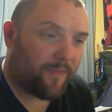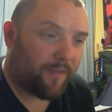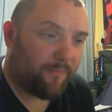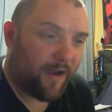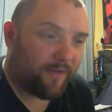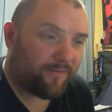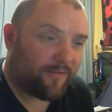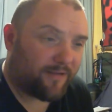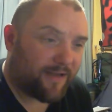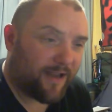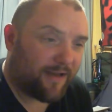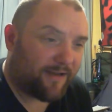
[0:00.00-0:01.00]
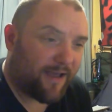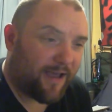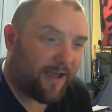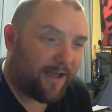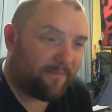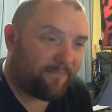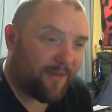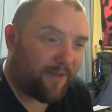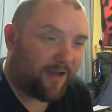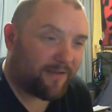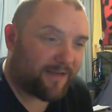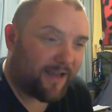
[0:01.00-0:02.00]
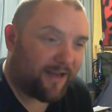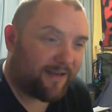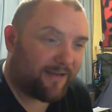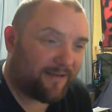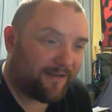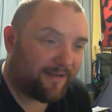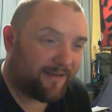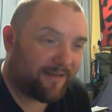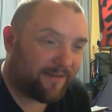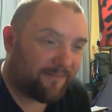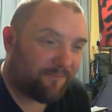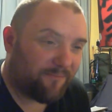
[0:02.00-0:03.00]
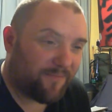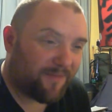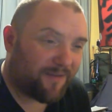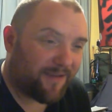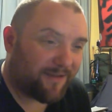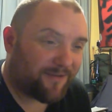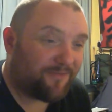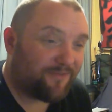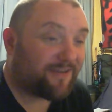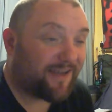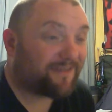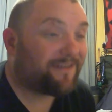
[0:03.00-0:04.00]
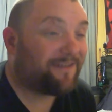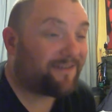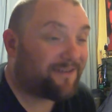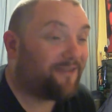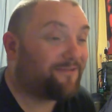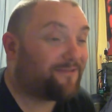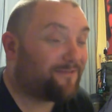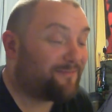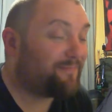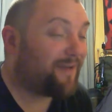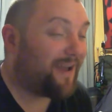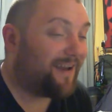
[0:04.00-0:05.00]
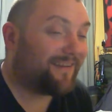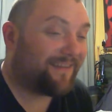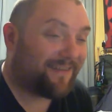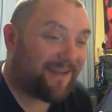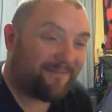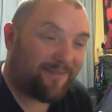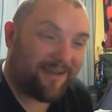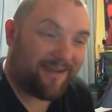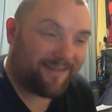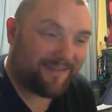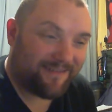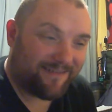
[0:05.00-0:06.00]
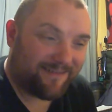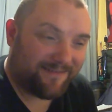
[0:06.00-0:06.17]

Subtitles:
Matrix said, Mark said, yeah, soon sticks and stones will be banned in Tasmania.